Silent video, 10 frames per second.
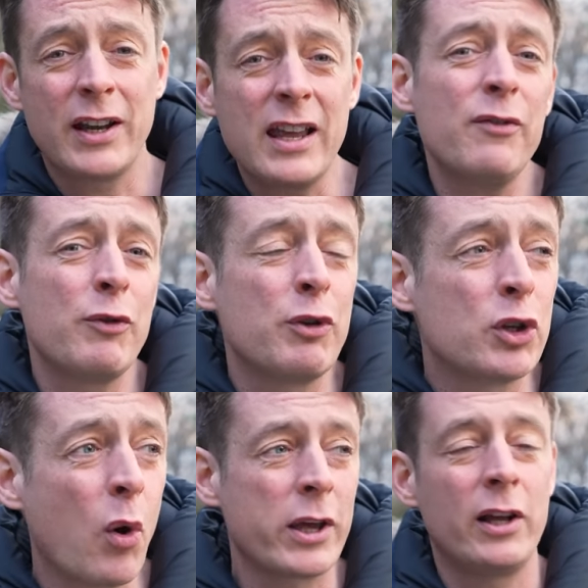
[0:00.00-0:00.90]
even if you
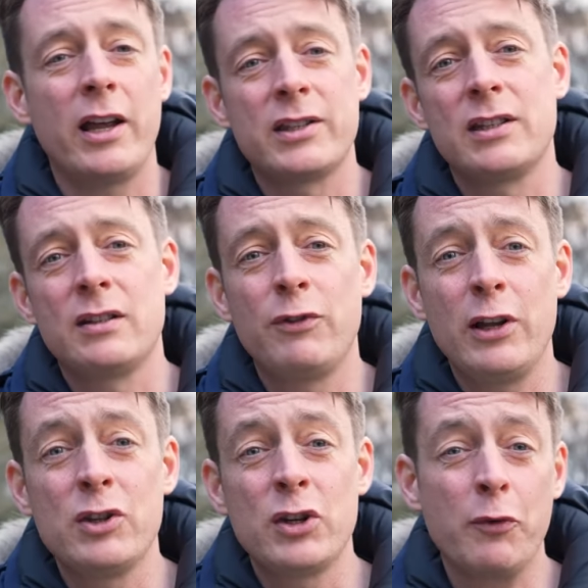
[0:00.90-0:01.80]
don't kill lots of
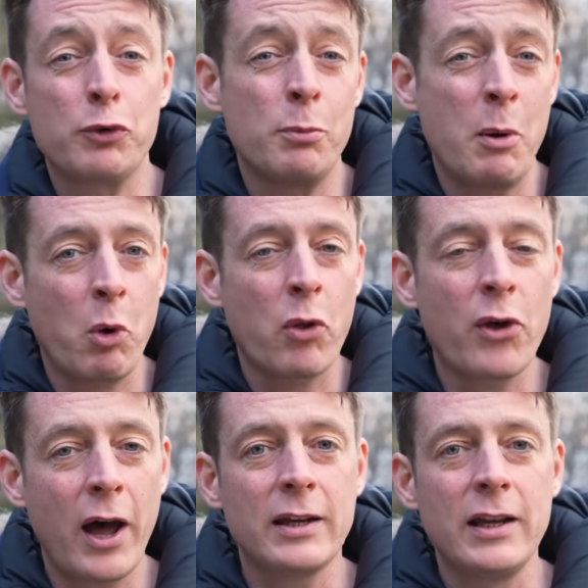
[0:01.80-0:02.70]
civilians, you have to remember
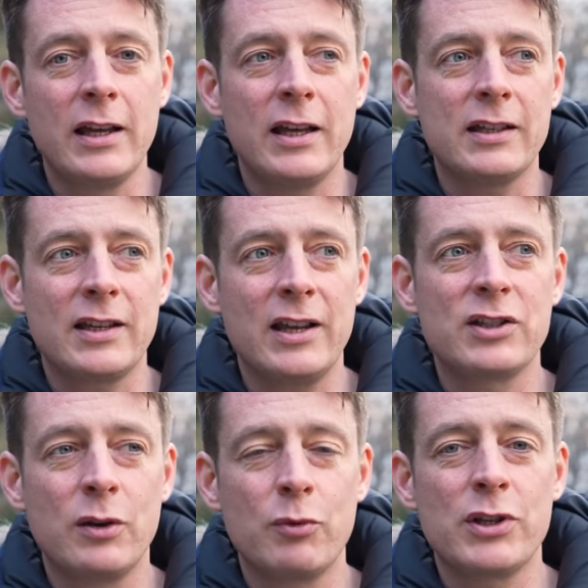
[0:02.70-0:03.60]
that
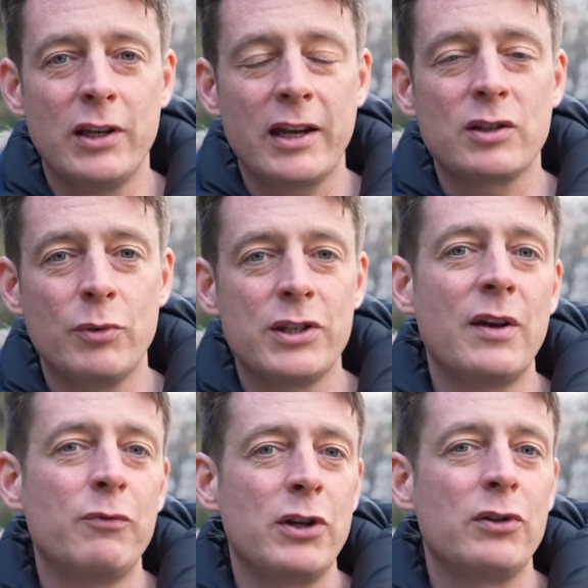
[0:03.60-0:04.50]
Zelensky was elected with
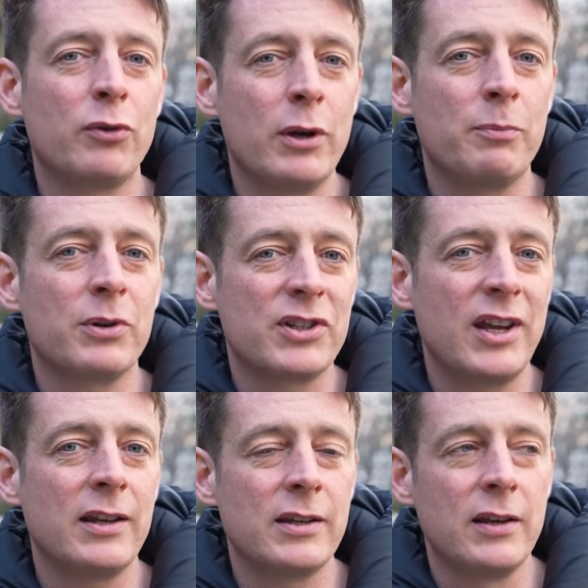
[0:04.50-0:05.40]

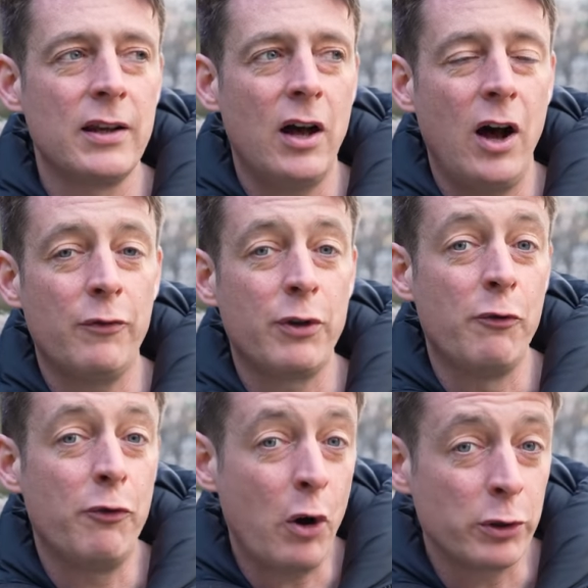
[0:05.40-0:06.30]
73% of the
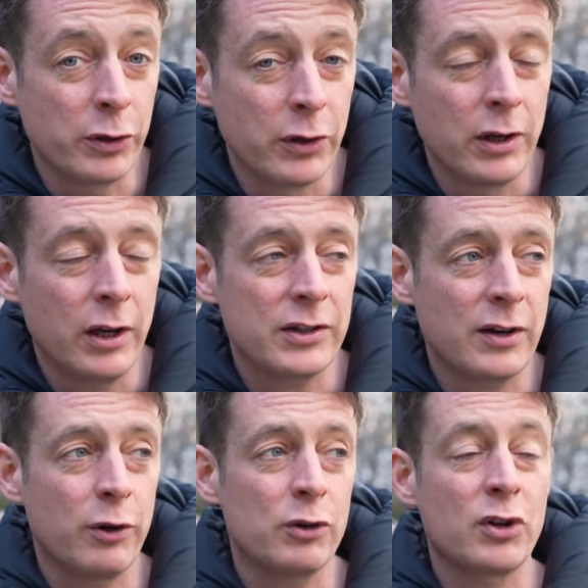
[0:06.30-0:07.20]
vote
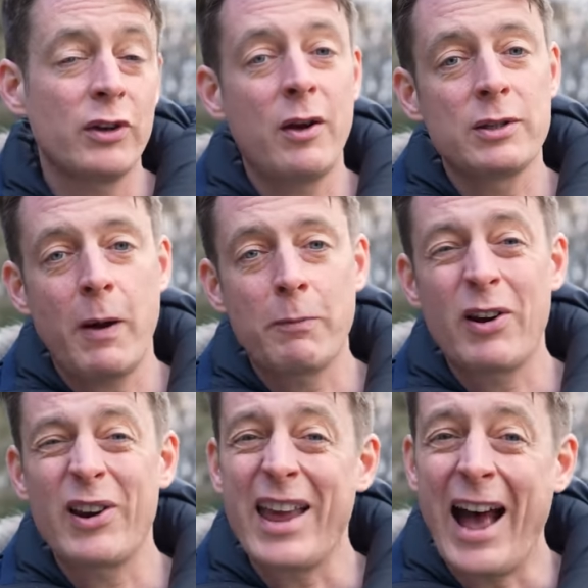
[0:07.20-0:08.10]
several years ago. Now, his
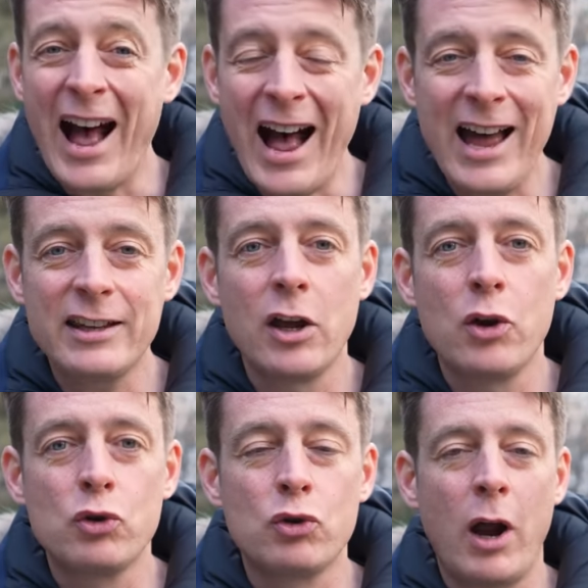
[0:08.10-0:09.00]
popularity had
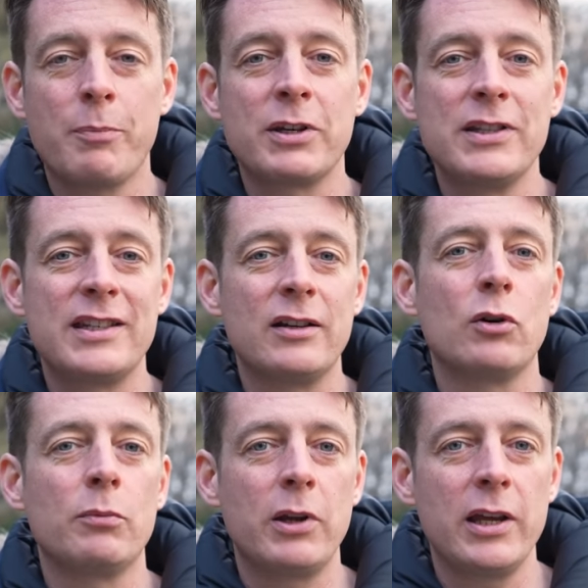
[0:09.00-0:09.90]
dropped
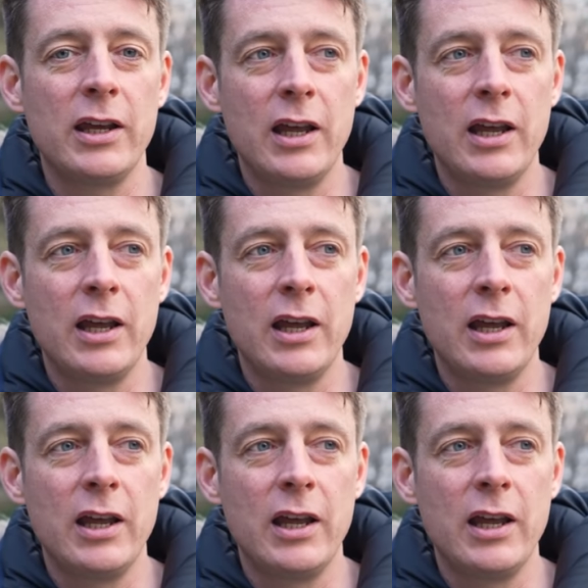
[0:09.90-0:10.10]
considerably